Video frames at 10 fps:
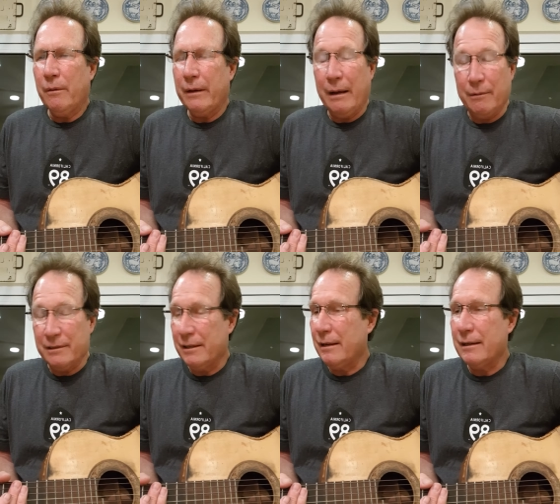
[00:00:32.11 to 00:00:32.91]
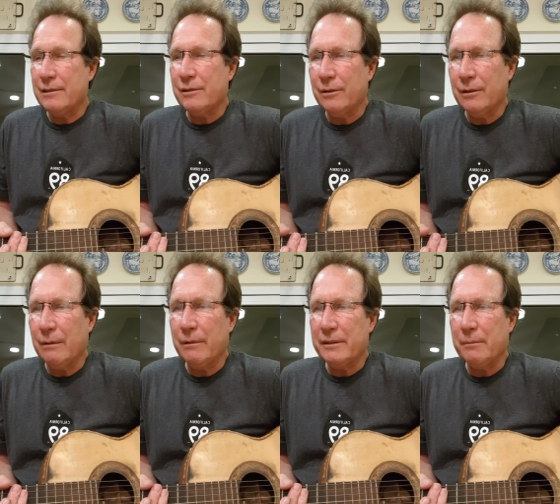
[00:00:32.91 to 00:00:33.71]
when I was in high school, I
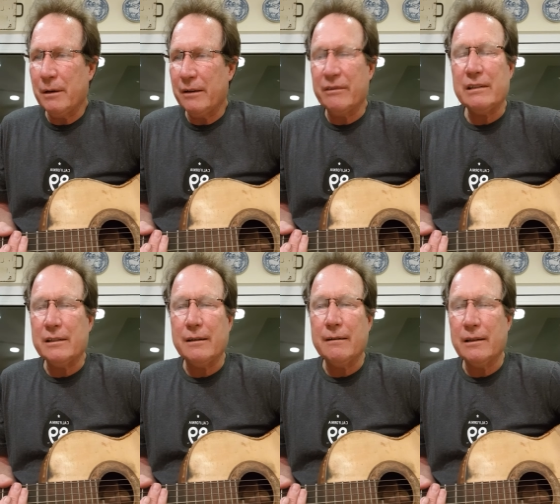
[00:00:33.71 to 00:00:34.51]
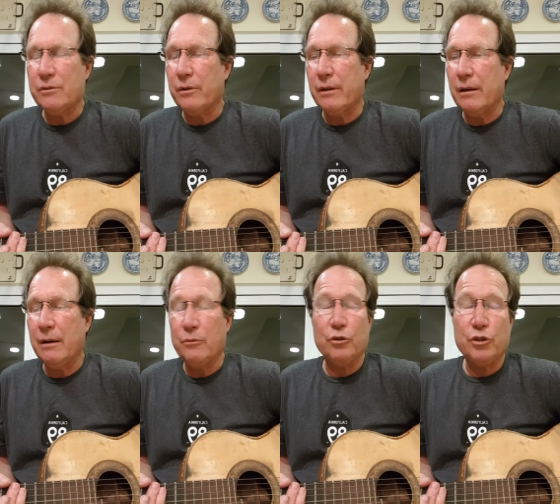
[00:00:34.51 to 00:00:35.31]
went to Monte Vista, and that's where the
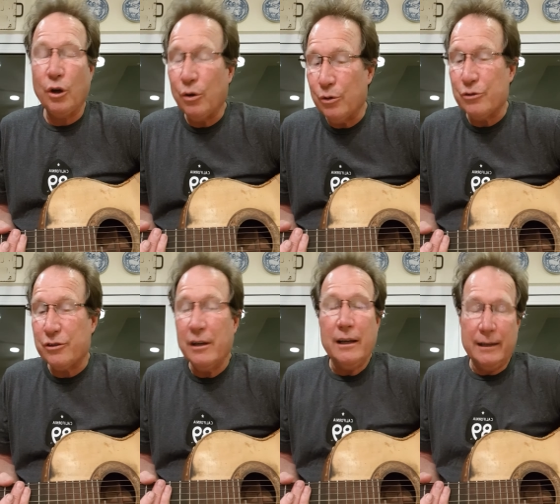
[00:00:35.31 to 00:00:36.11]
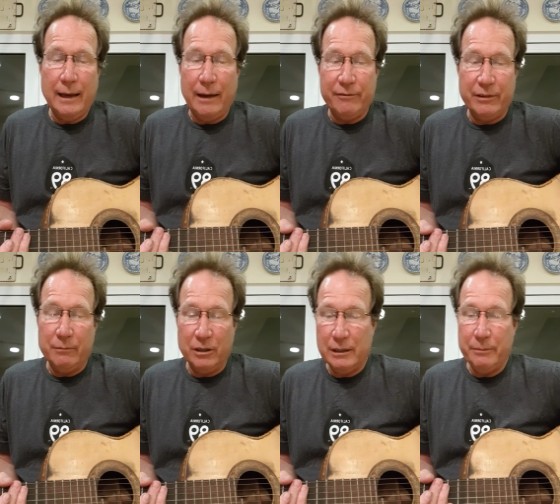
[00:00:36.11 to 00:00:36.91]
Jamul Toads came
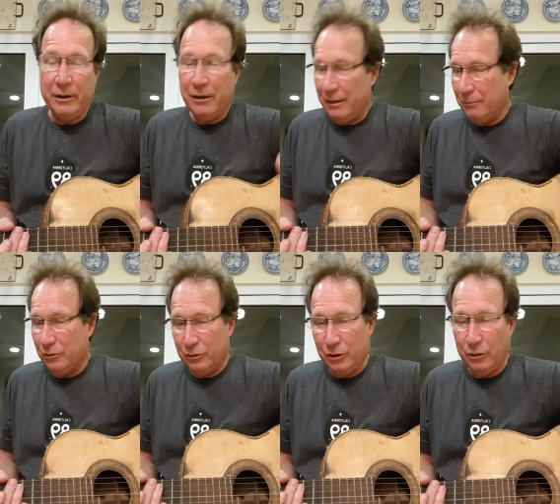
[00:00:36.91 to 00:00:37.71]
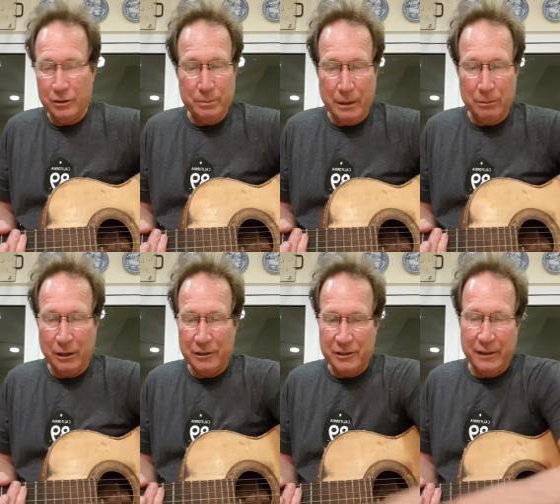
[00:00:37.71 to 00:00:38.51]
from. Look up the Jamul Toads, Bob
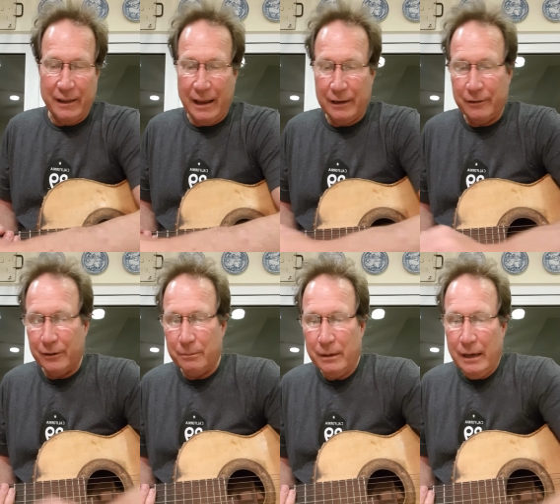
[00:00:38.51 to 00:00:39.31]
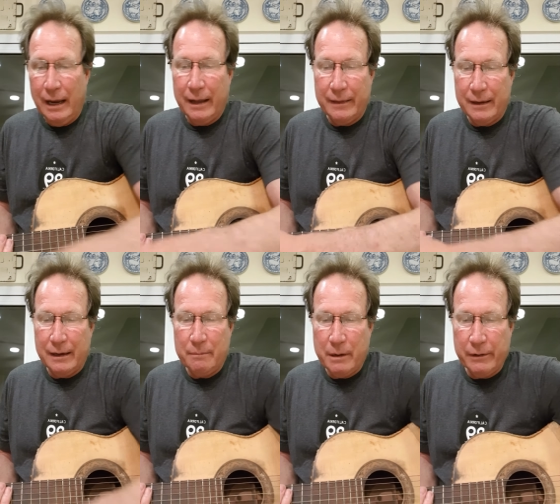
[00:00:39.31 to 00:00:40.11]
Larsen, that group. And then I
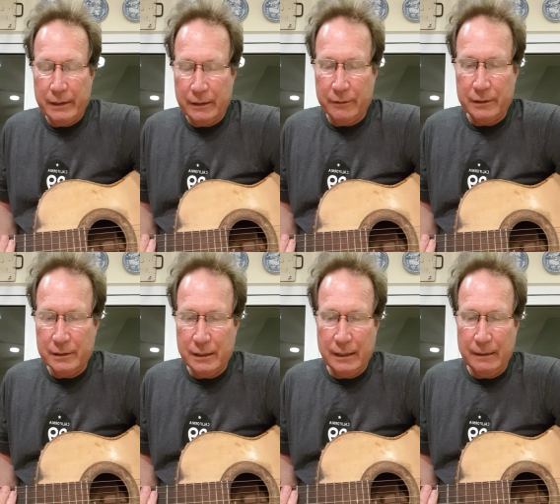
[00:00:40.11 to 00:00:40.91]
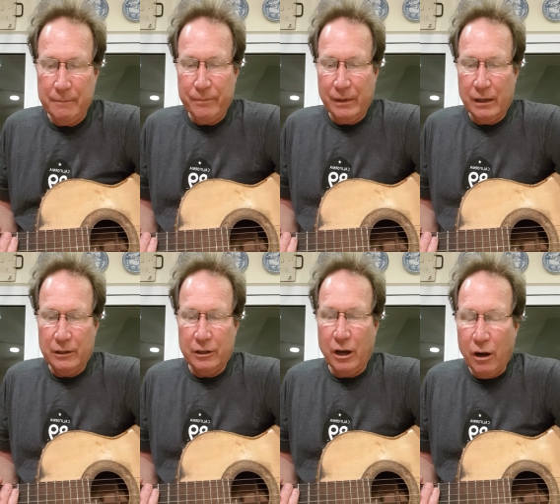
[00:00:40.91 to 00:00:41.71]
married Christy
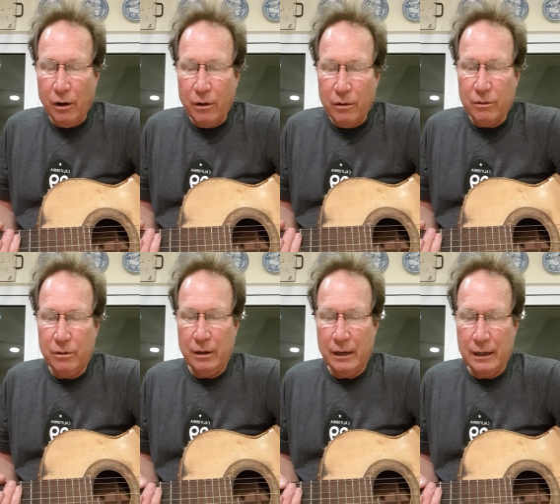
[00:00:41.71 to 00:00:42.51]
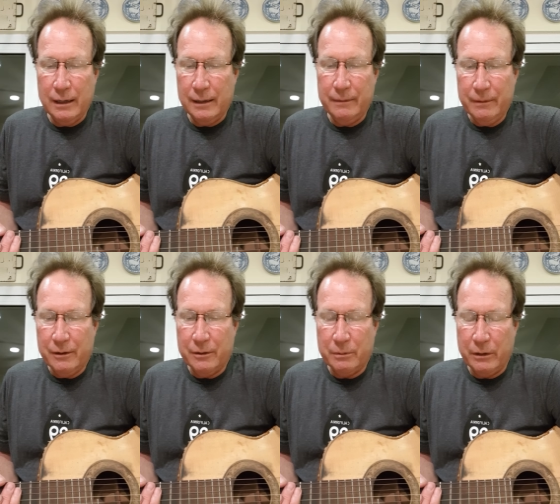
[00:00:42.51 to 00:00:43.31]
Yo. Uh,
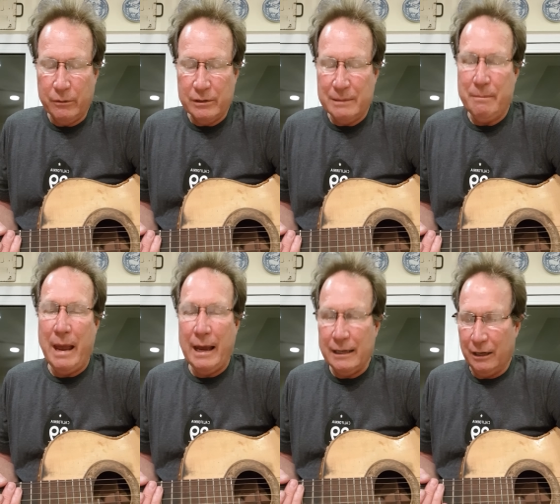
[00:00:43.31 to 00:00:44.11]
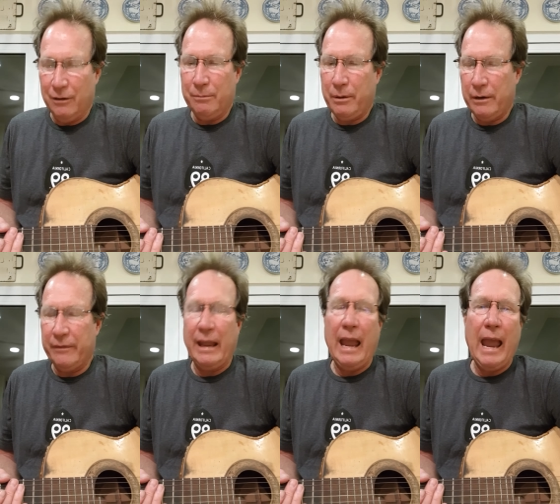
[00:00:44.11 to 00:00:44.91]
her brother was Matt Yo, part of
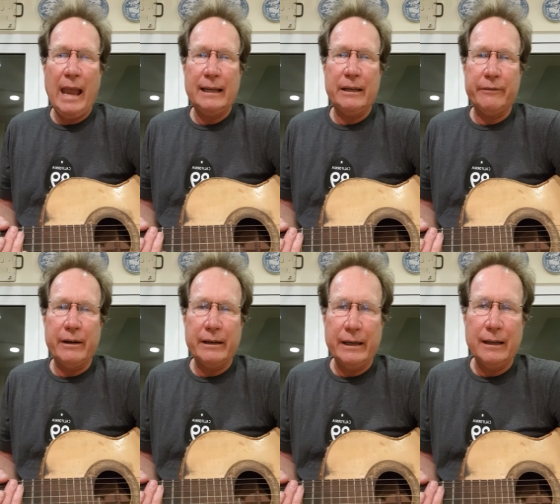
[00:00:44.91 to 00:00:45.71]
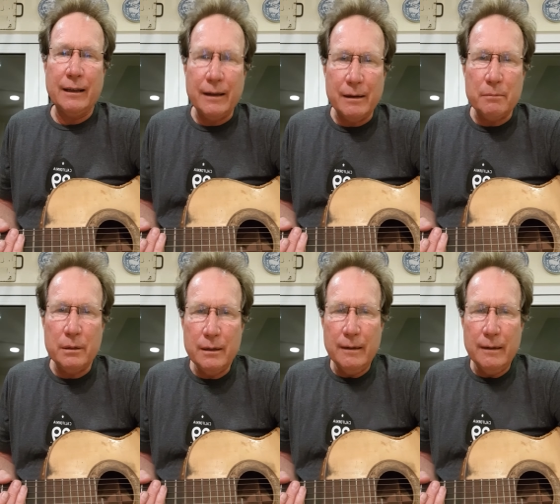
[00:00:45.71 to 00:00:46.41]
the Aggie Running Club.